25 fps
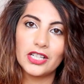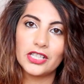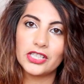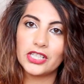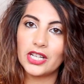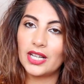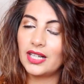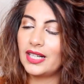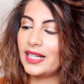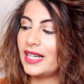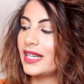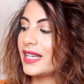
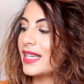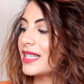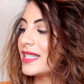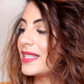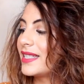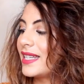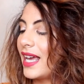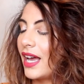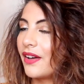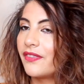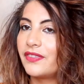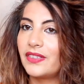Jurlique
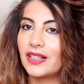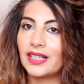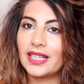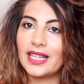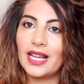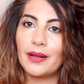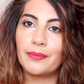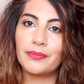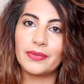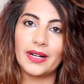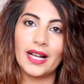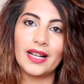is
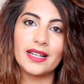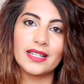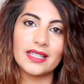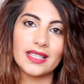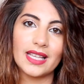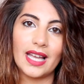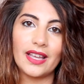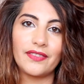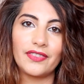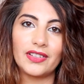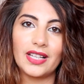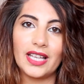definitely a brand
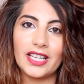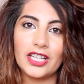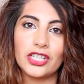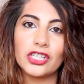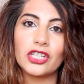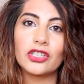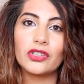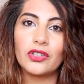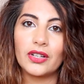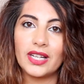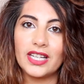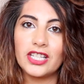that I feel like you
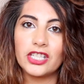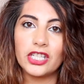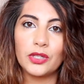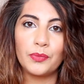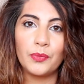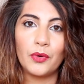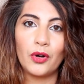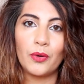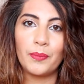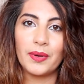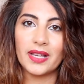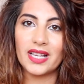should look
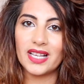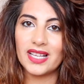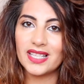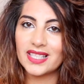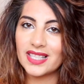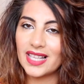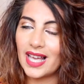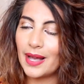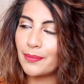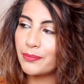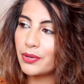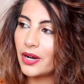into more
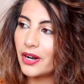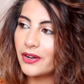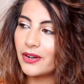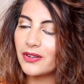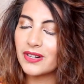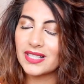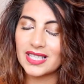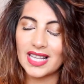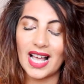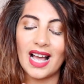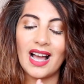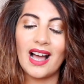because their
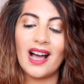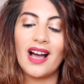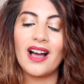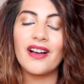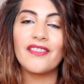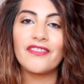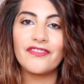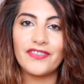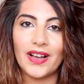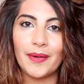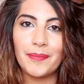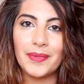products
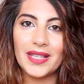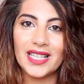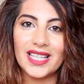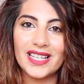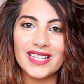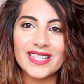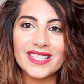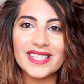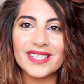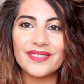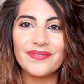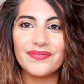are
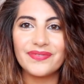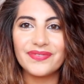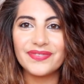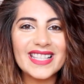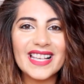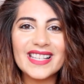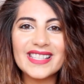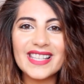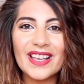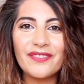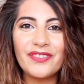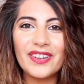fabulous.
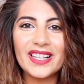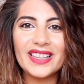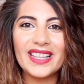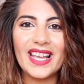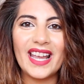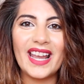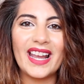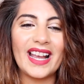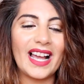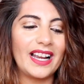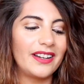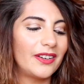That's
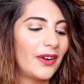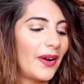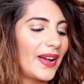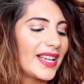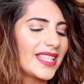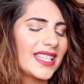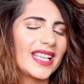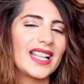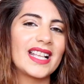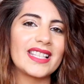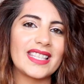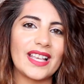everything. I know
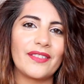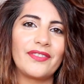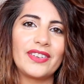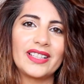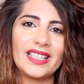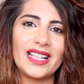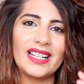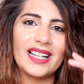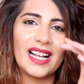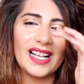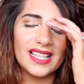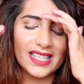I say that's
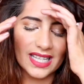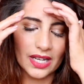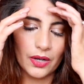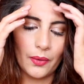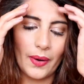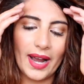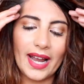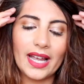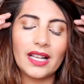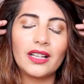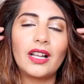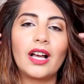everything, that's
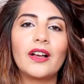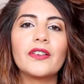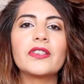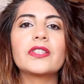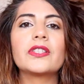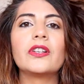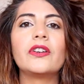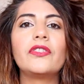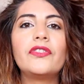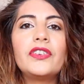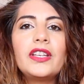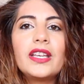quite a lot of
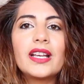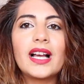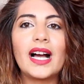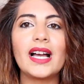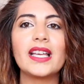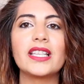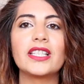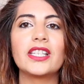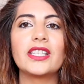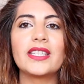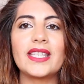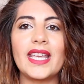stuff for you
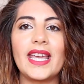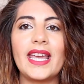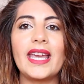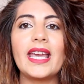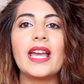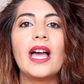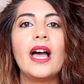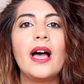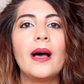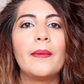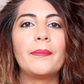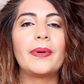guys to
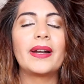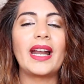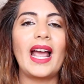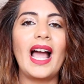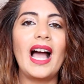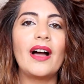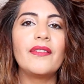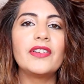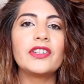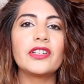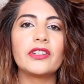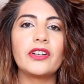see, but I
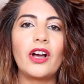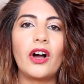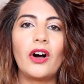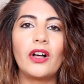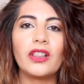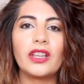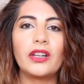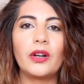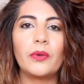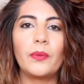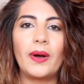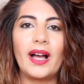haven't done a
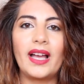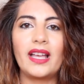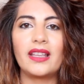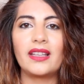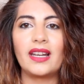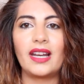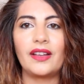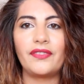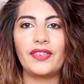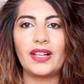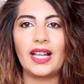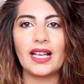haul in a while,
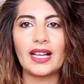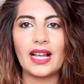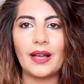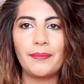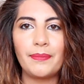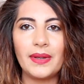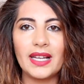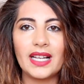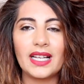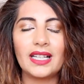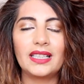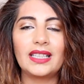and I feel like
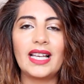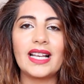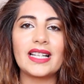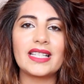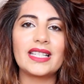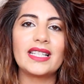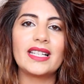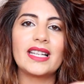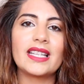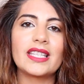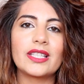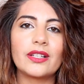I've been
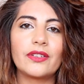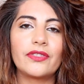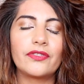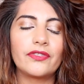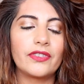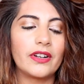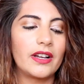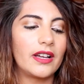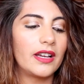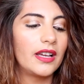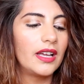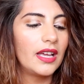collecting this stuff
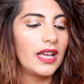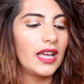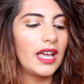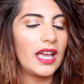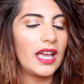for